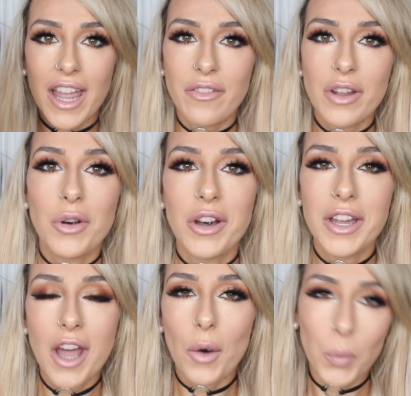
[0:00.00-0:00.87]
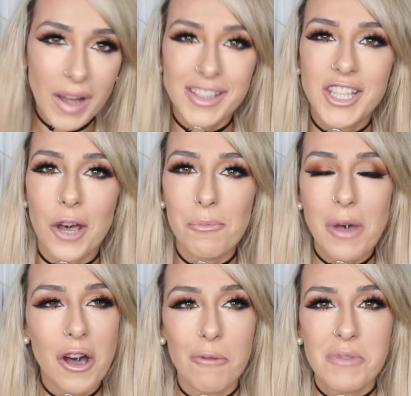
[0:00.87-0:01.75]
Hi everyone, what's up?
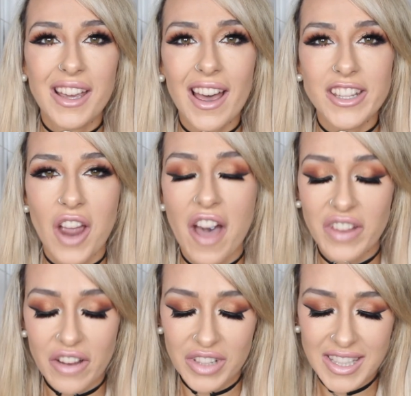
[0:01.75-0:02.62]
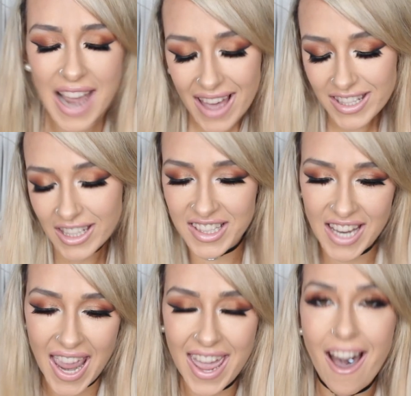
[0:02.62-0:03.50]
I hope you guys are having a fantastic
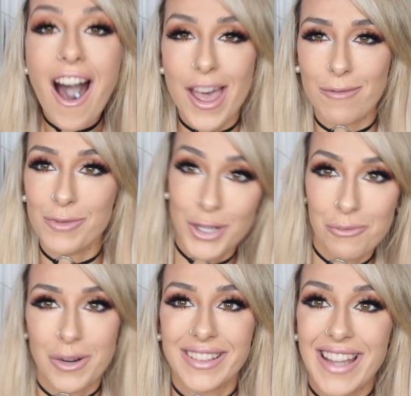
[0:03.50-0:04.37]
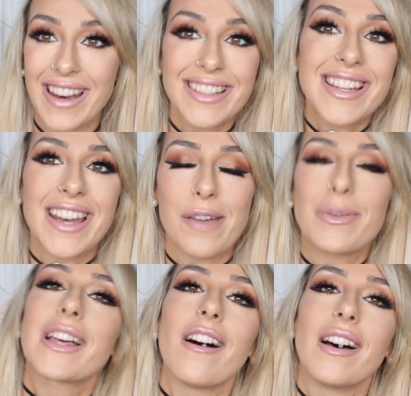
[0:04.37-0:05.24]
day. I am super excited today
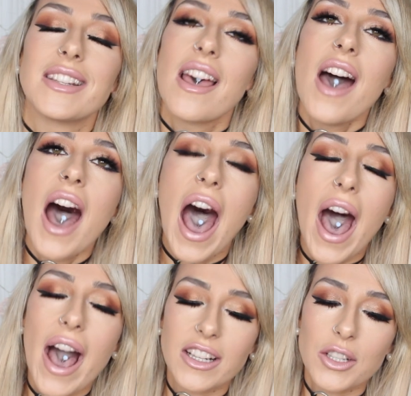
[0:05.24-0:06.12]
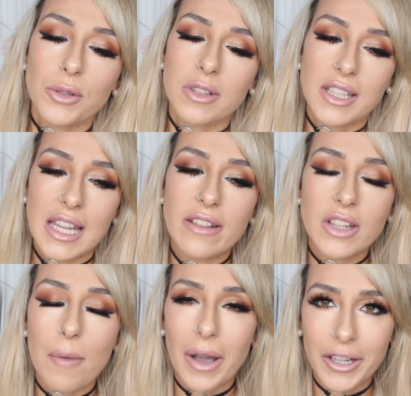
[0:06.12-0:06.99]
because I just
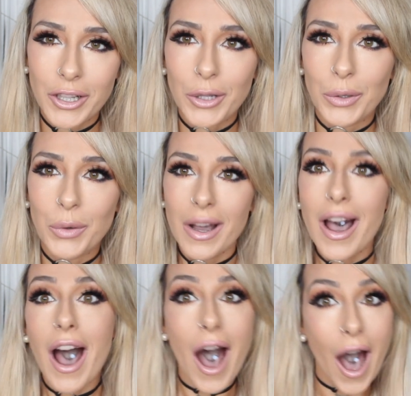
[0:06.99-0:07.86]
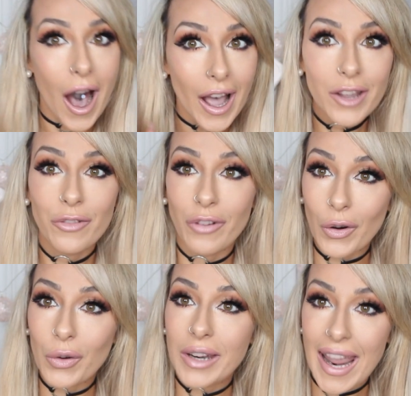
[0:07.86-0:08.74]
received my new
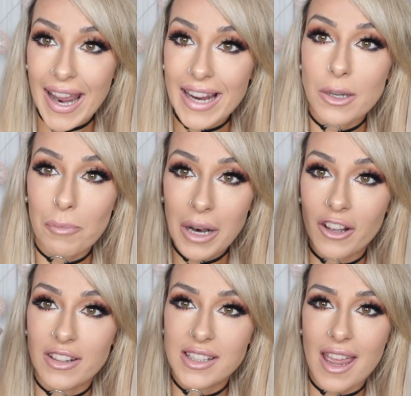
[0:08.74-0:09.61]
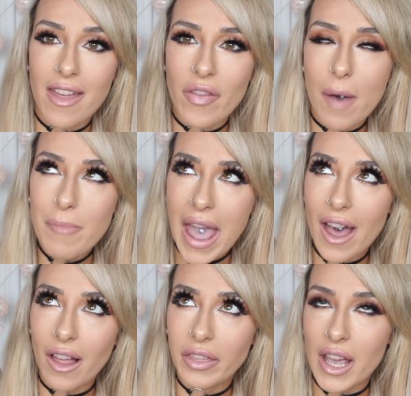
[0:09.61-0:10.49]
iPhone 8 Plus in the
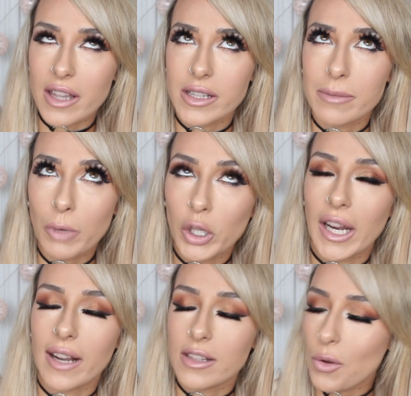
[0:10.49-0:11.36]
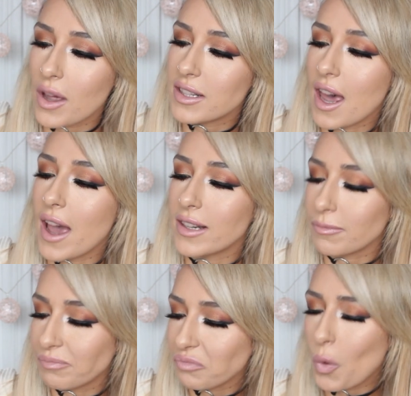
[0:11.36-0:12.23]
mail this morning. So I said,
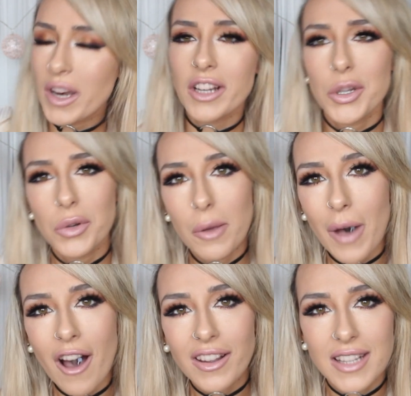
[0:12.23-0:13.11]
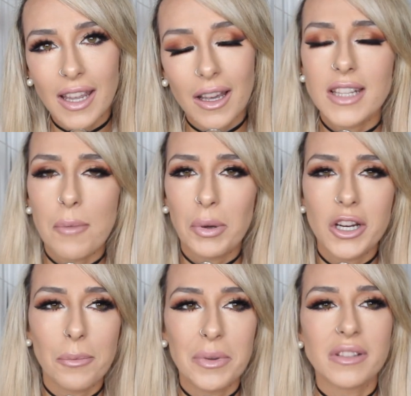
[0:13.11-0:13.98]
why not do an unboxing? Because I put
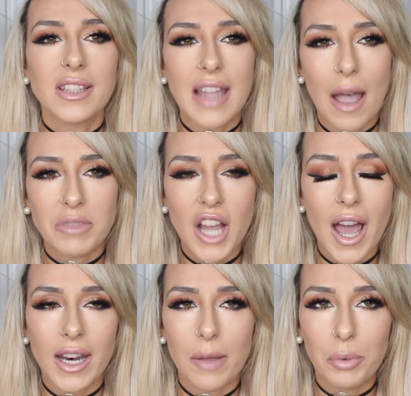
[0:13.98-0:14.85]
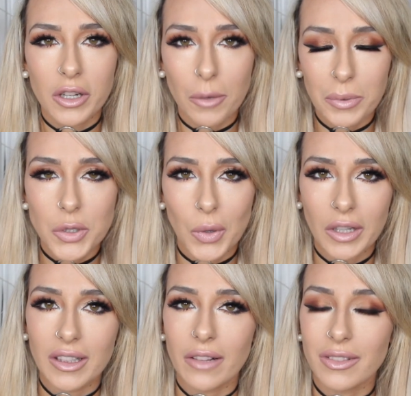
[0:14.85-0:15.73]
it up on Snapchat and I put it up on
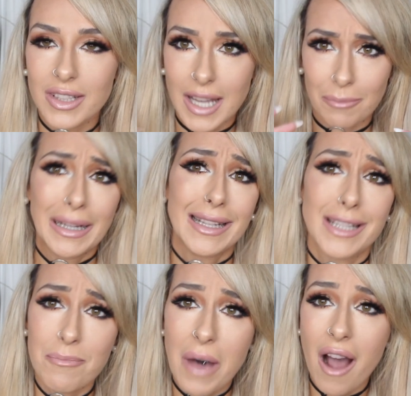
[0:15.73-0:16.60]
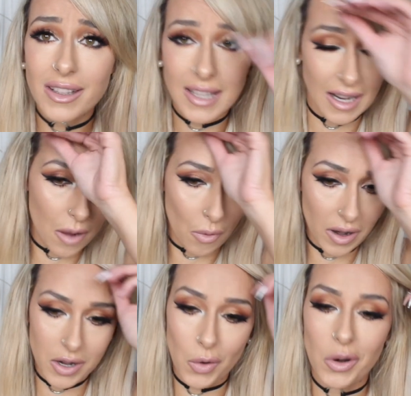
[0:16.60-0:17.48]
Twitter and everyone's like, please unbox it. I
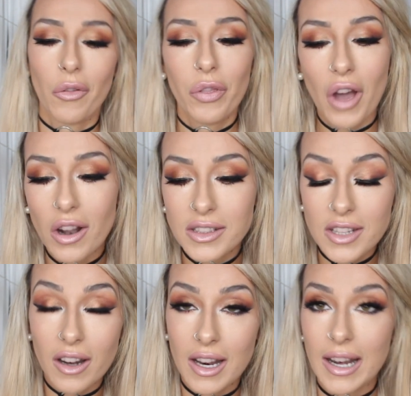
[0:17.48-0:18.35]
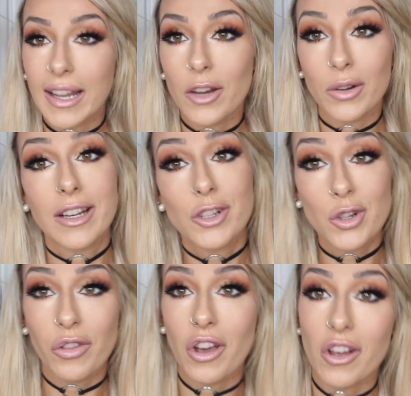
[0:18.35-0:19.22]
want to know your thoughts on it, like your
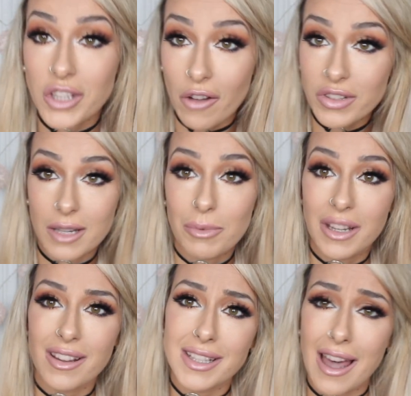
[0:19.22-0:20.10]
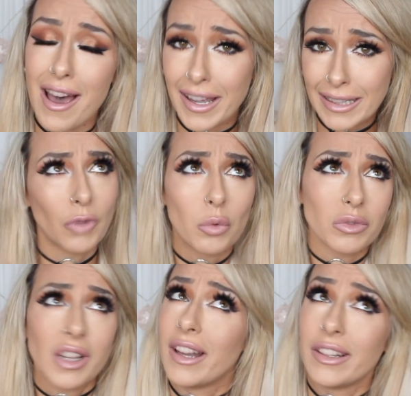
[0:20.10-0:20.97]
initial thoughts, obviously, because I
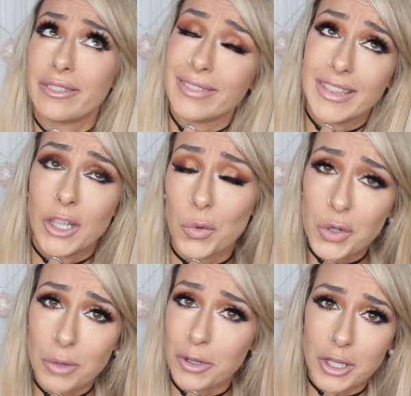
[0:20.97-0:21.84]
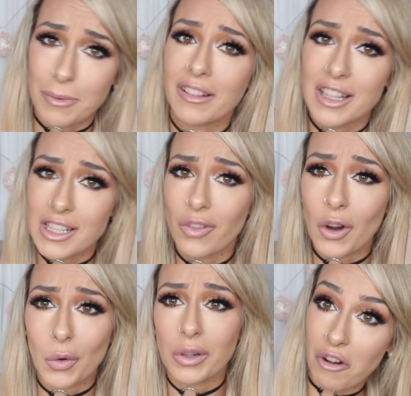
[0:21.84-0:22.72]
won't kind of know too much about this
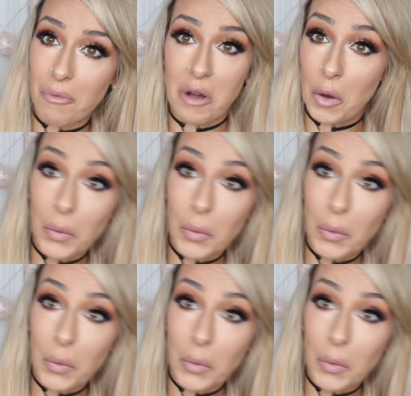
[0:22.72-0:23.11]
phone from